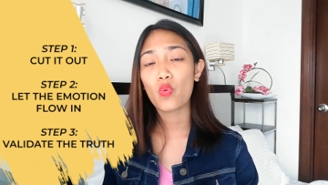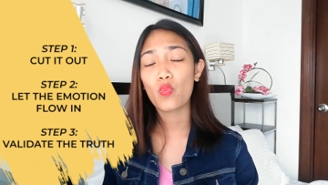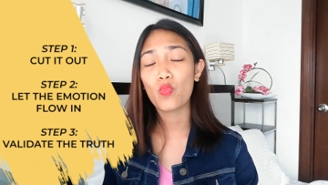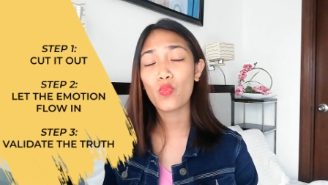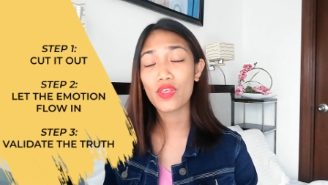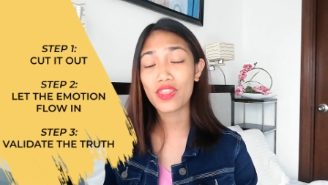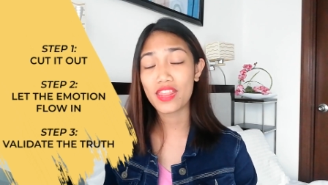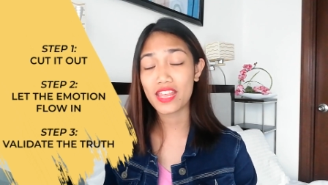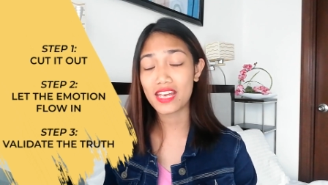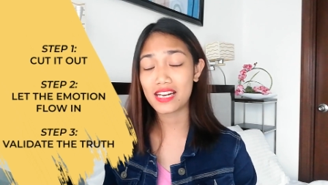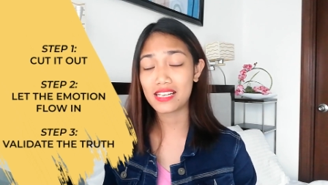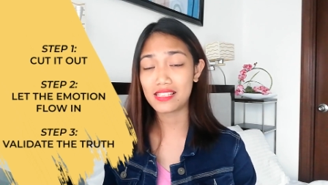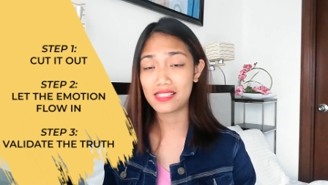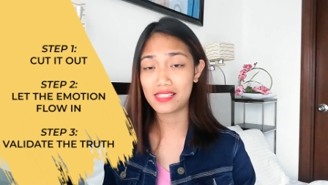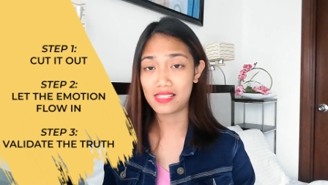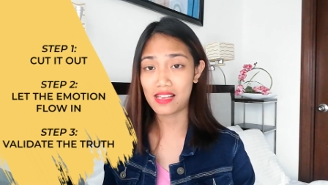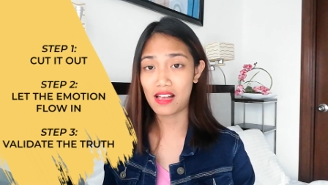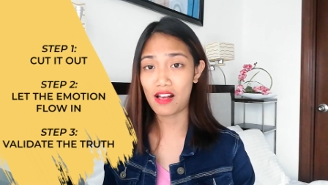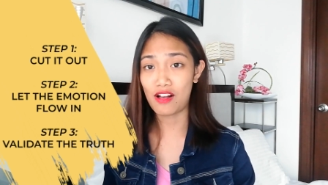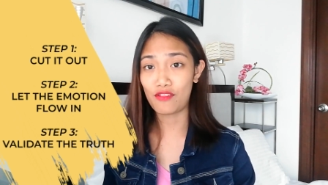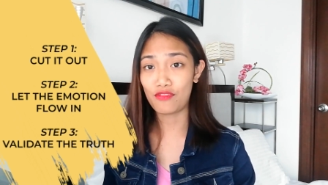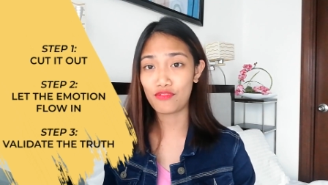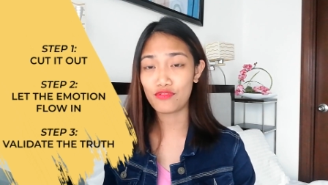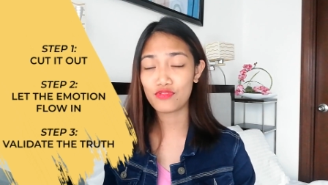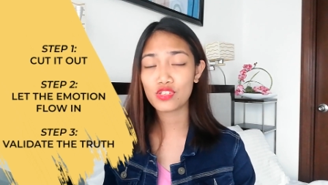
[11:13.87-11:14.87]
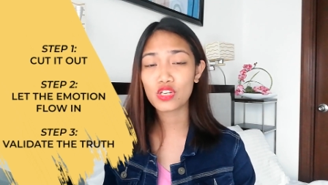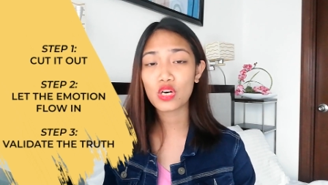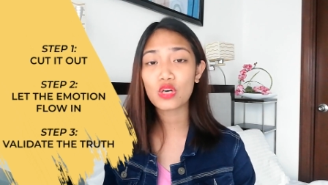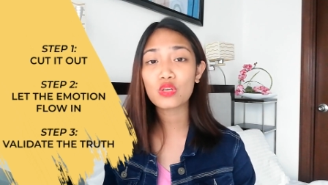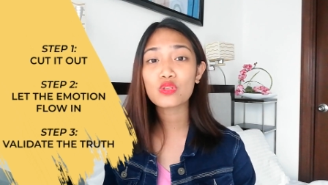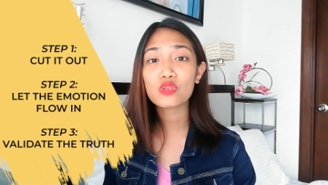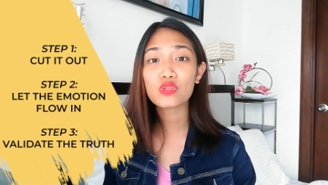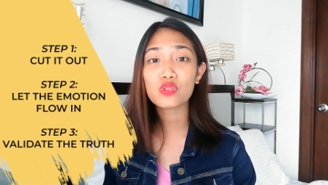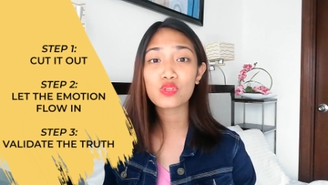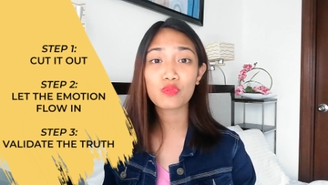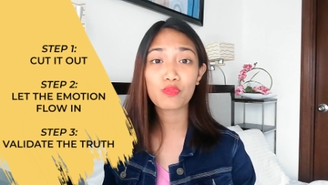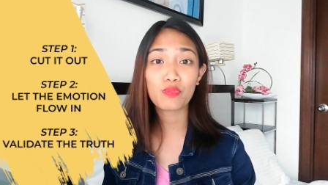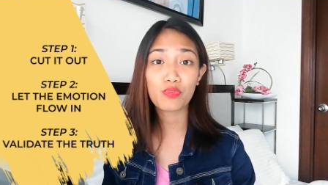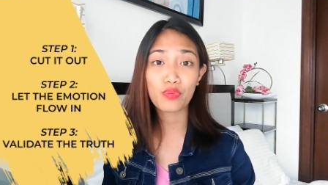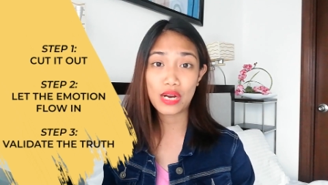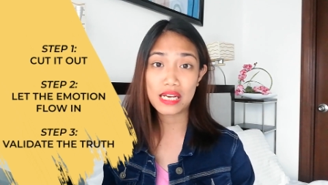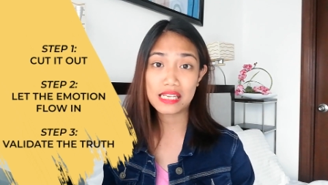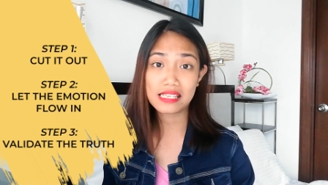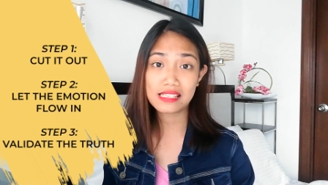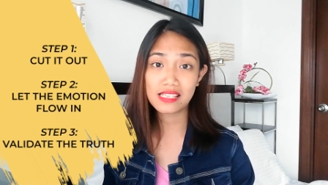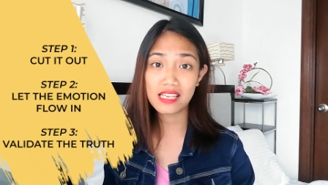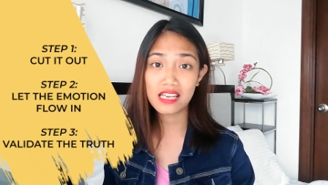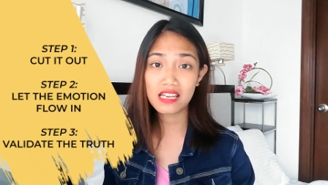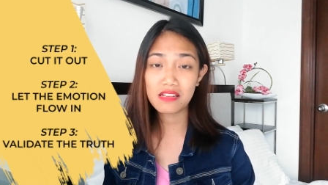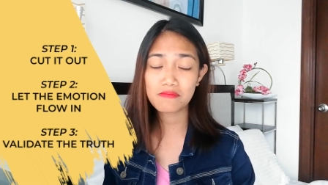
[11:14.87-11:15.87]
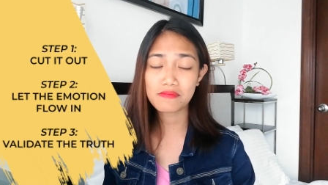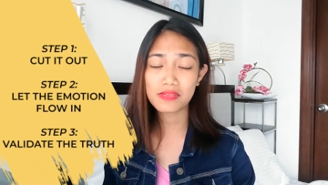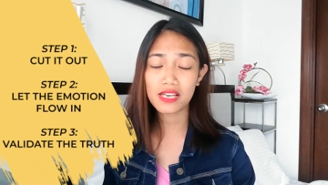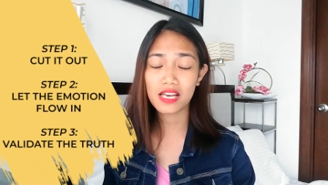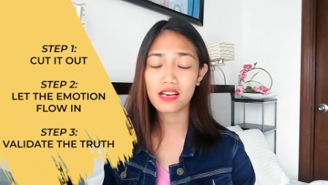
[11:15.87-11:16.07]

within itself. Don't suppress it,